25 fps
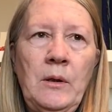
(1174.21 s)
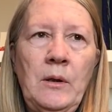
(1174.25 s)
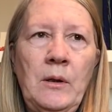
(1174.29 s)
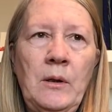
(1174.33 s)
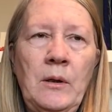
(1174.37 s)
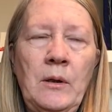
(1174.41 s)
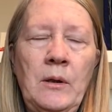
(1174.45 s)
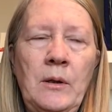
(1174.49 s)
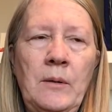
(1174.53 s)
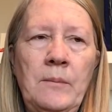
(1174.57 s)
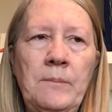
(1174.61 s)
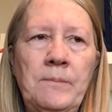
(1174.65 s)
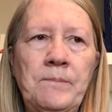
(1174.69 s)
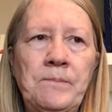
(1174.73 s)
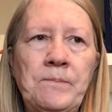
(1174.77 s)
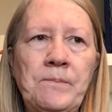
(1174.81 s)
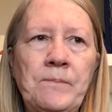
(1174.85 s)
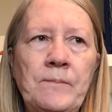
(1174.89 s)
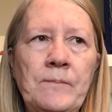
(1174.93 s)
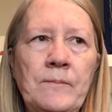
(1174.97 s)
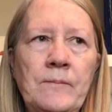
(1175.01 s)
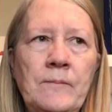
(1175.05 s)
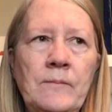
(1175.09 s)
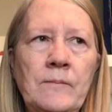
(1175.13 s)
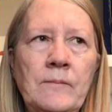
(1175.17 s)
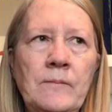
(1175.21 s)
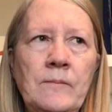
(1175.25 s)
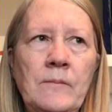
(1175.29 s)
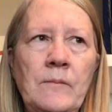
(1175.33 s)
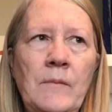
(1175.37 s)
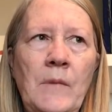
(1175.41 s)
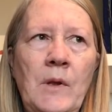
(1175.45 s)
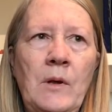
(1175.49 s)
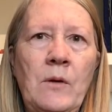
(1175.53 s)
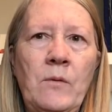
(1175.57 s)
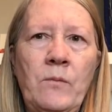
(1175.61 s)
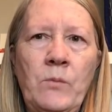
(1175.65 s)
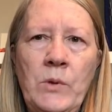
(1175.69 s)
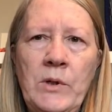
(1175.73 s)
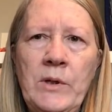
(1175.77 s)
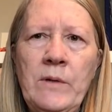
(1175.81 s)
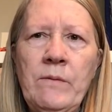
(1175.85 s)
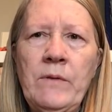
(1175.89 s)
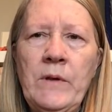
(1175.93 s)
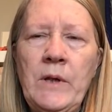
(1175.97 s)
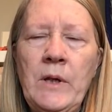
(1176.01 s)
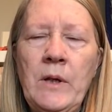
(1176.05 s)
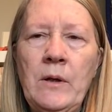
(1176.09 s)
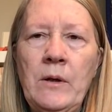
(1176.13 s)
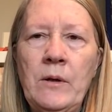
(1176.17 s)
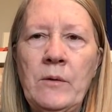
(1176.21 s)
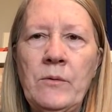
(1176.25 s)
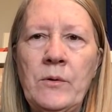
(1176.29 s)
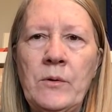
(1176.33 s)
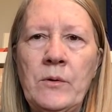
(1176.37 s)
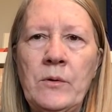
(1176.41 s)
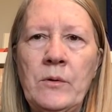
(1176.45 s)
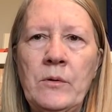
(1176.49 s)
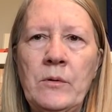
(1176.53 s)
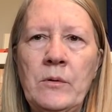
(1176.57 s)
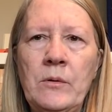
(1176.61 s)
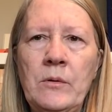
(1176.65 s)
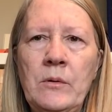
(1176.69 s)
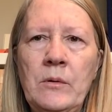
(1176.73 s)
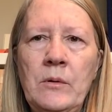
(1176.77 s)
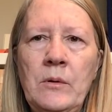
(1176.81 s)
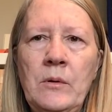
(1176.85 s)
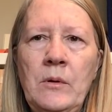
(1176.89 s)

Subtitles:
of one of the other